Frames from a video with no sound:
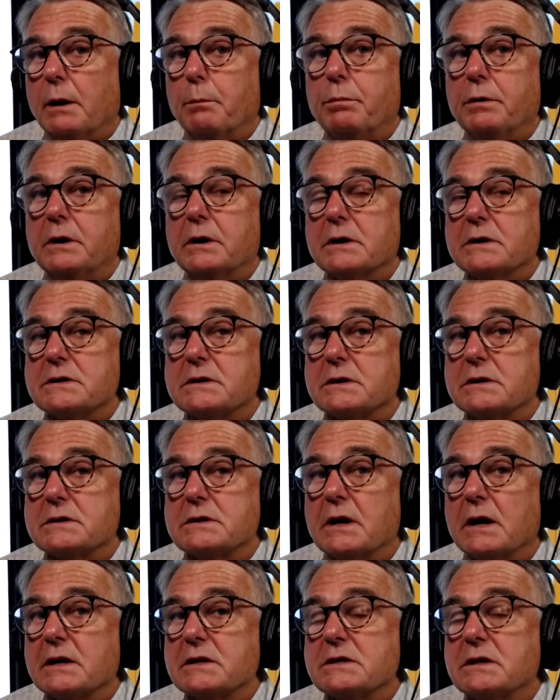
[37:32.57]
because
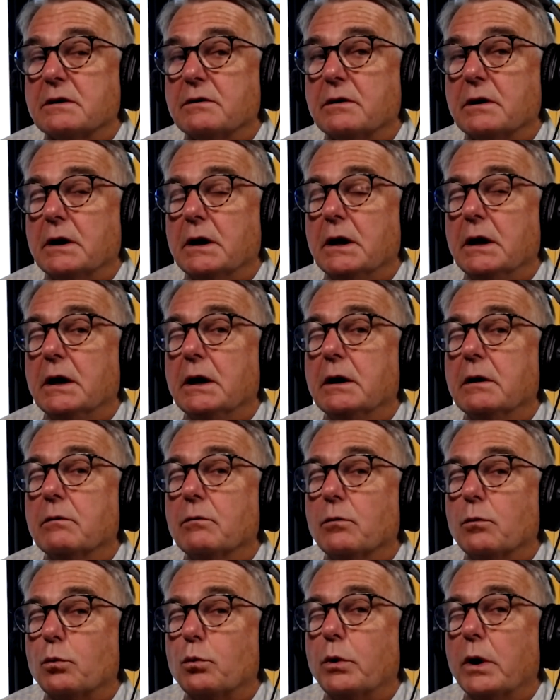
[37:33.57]
that's a
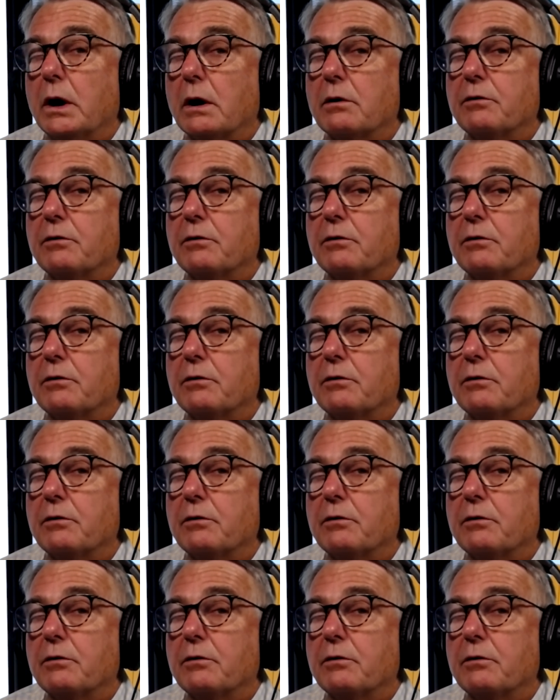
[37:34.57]
rare